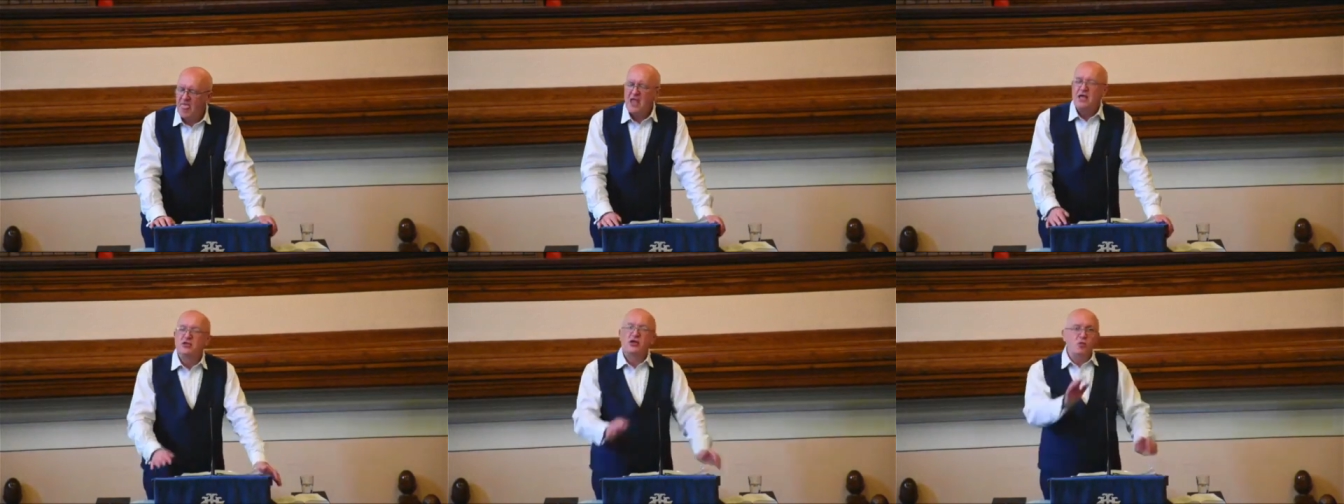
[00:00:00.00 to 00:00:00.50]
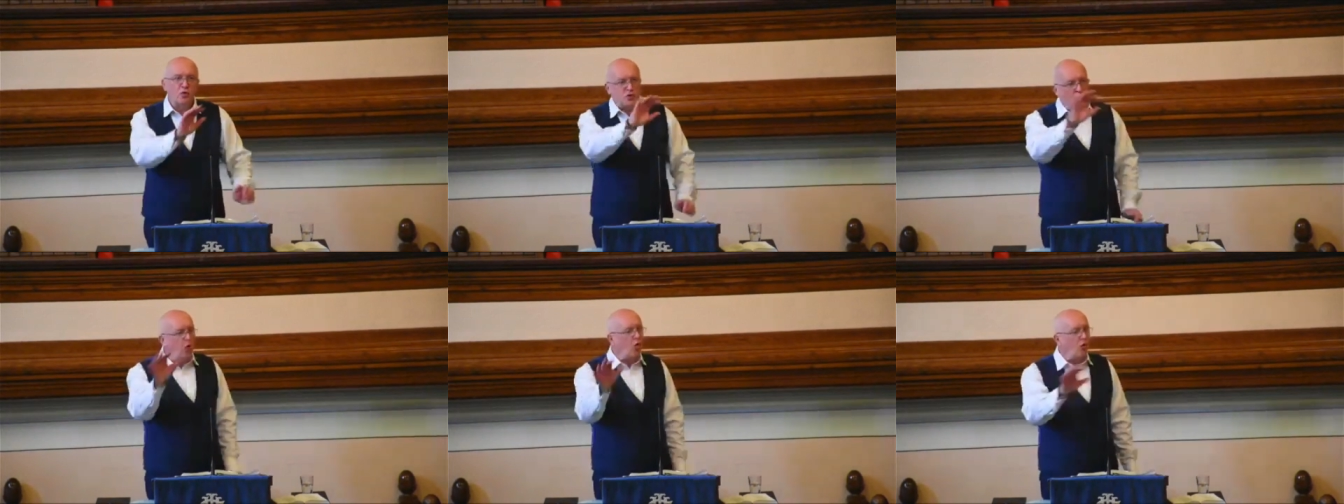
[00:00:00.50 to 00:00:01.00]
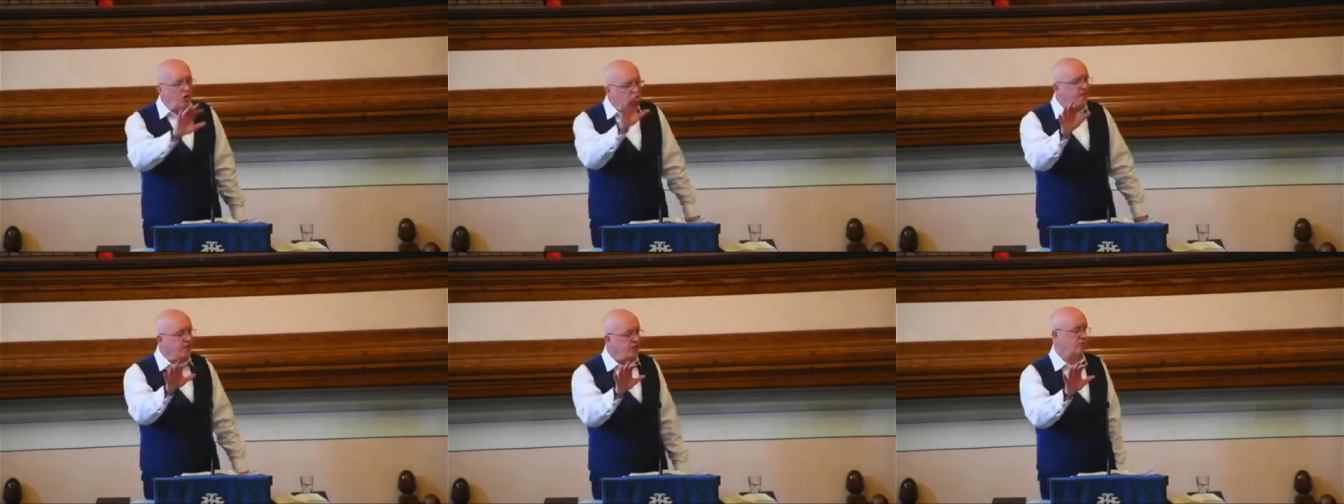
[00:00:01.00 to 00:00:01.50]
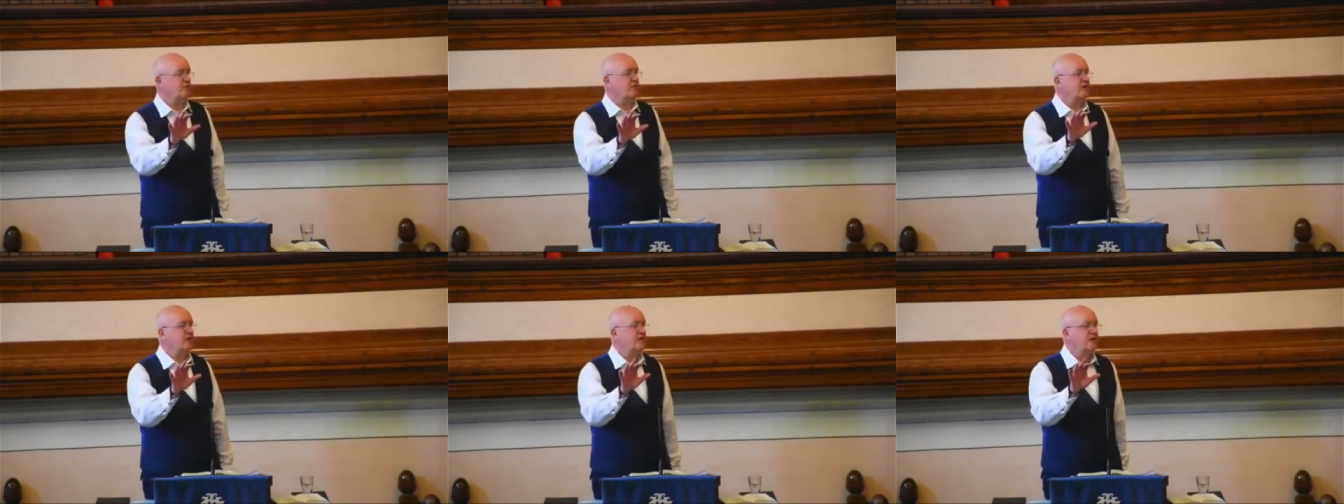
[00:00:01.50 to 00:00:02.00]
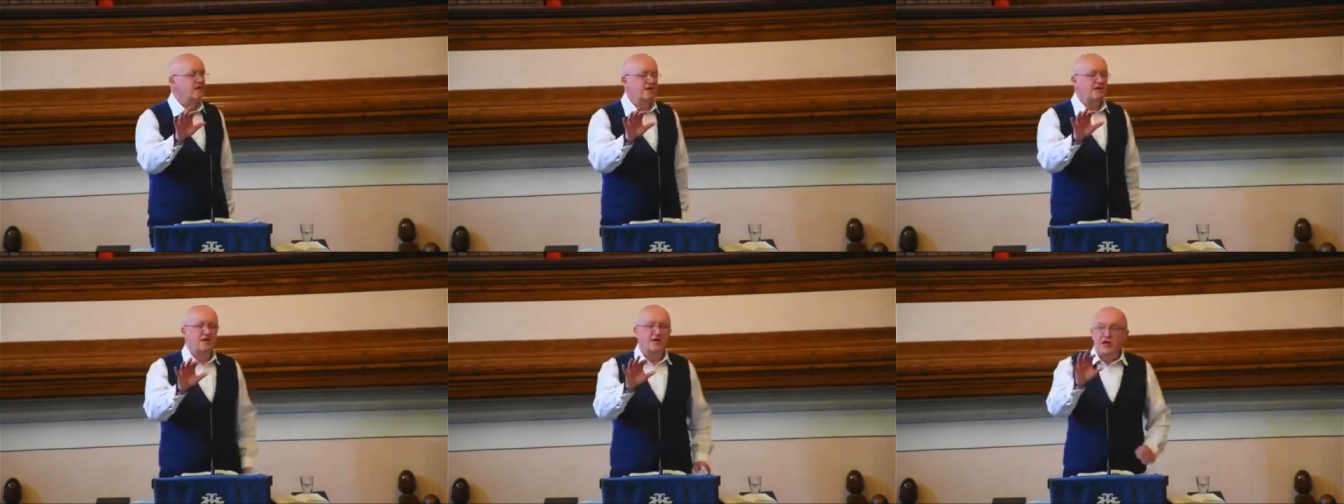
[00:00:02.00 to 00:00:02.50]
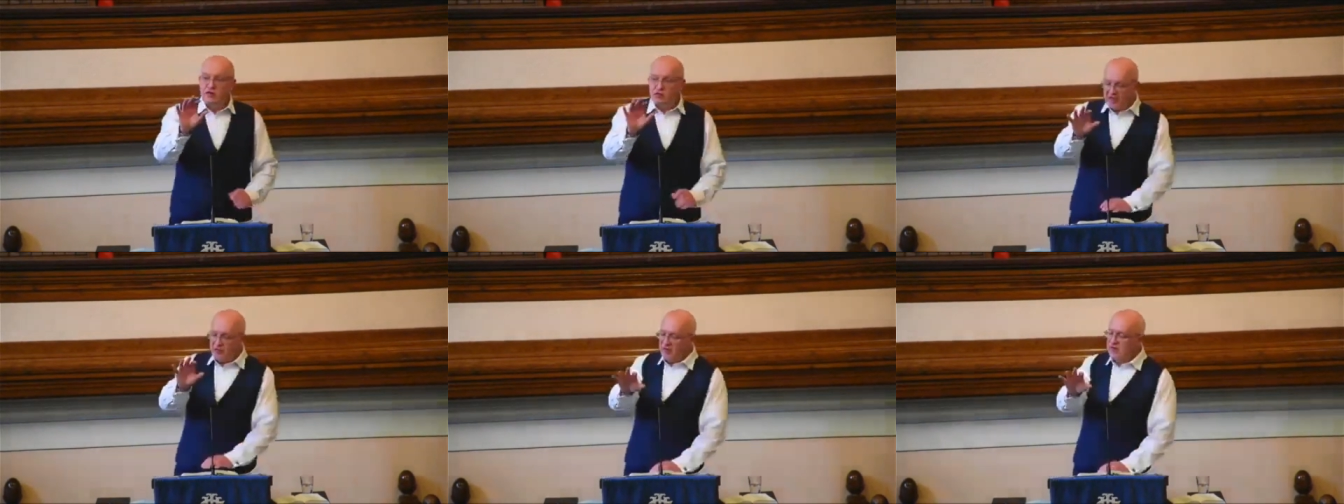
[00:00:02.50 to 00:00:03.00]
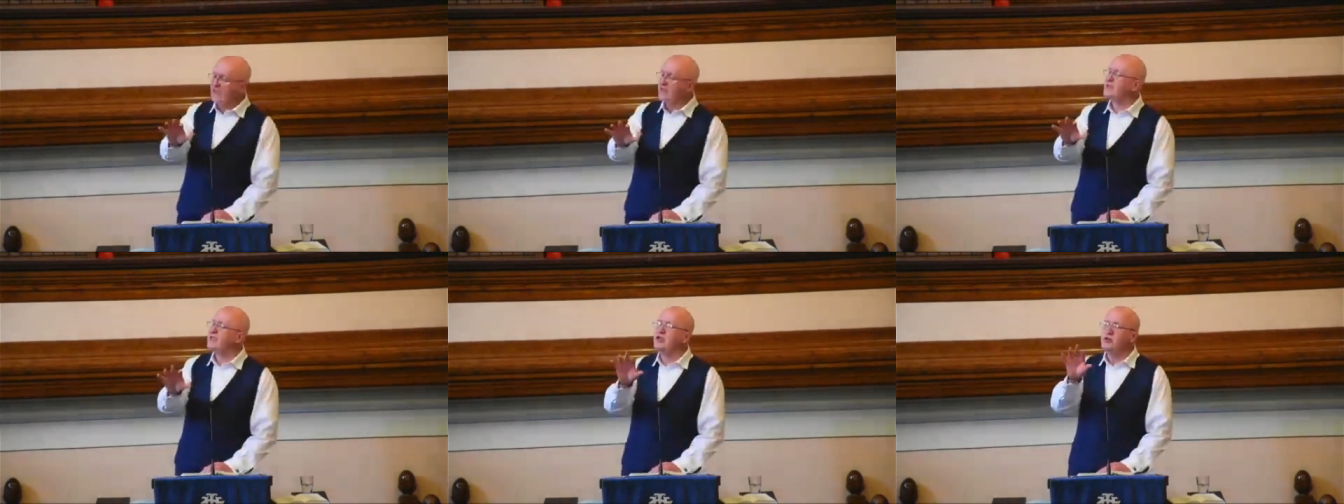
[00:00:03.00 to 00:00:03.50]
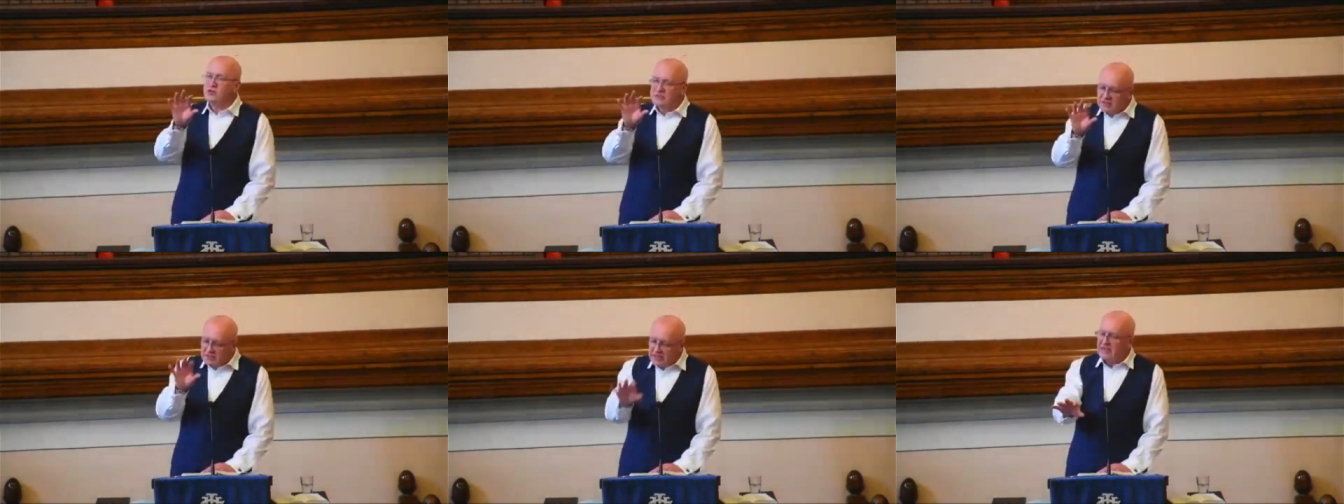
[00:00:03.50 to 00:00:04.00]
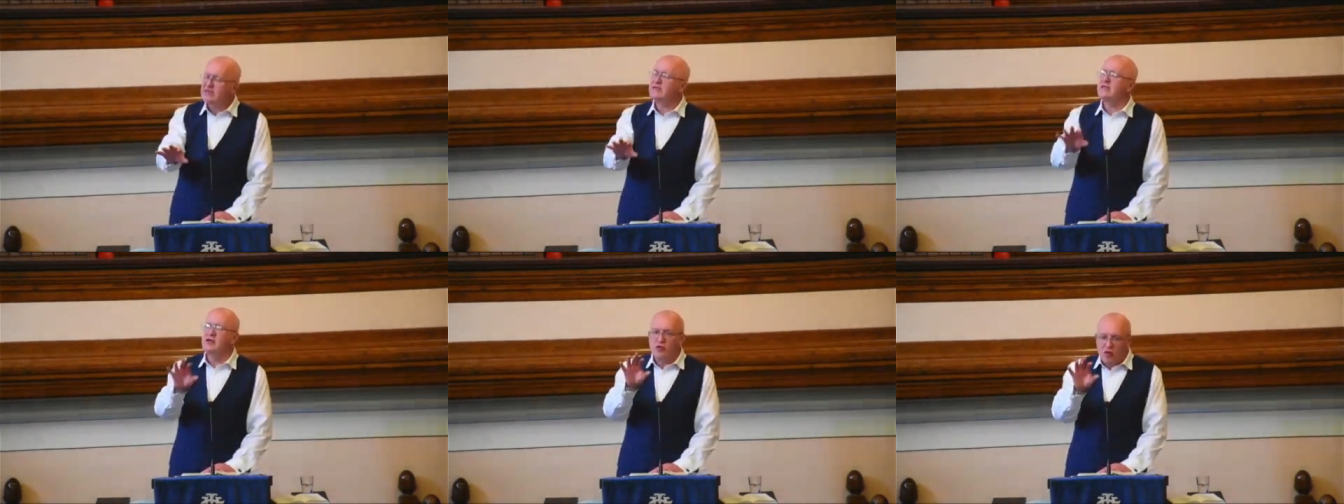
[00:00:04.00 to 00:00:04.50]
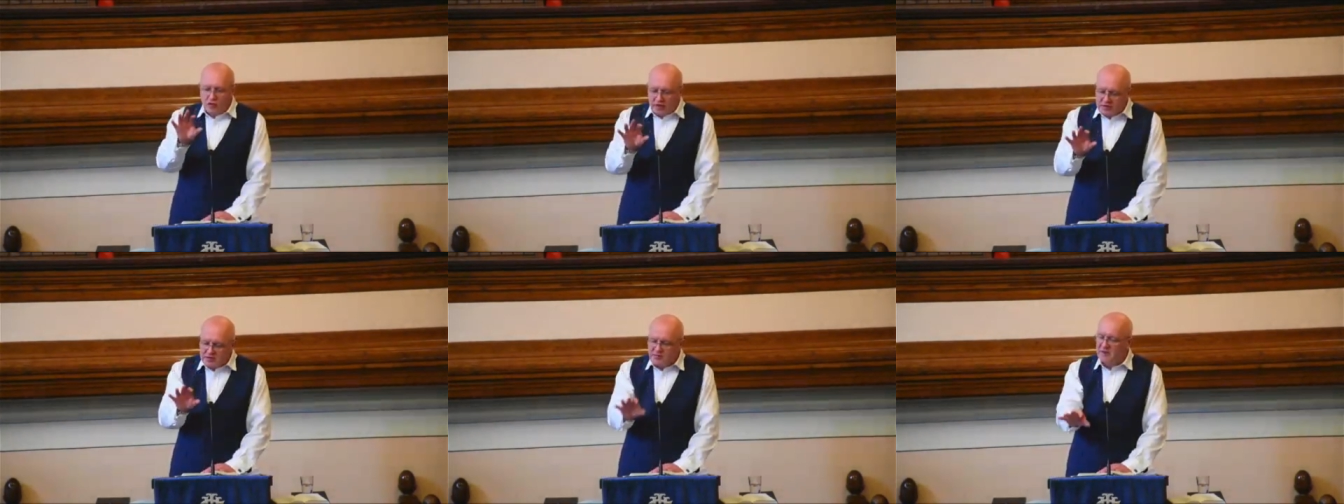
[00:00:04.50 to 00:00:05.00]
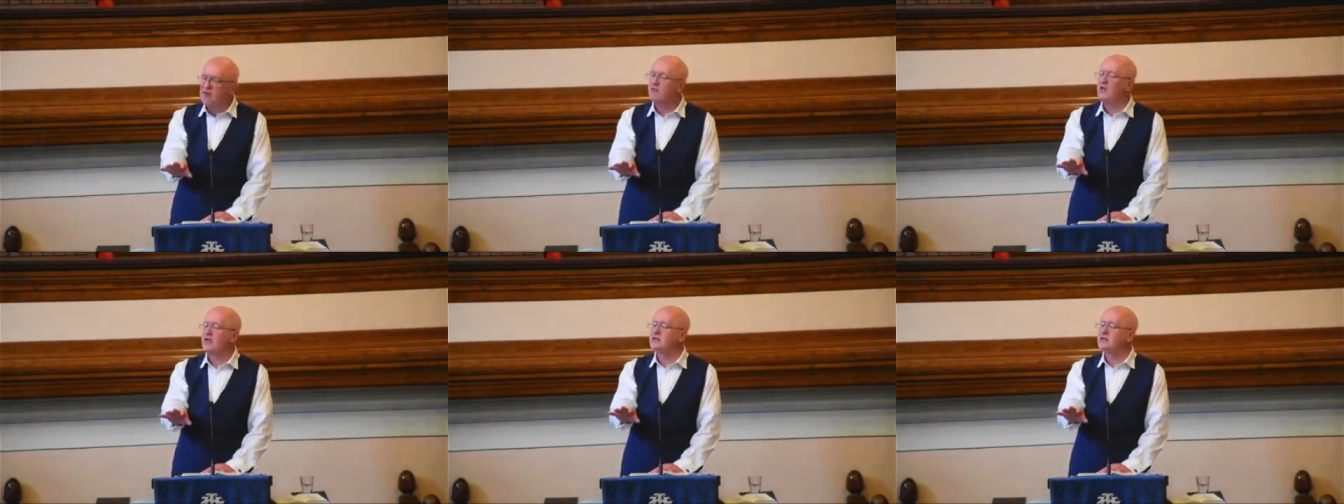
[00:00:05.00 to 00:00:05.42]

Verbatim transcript: So, would all of you agree with this? Can you see it in your own experience?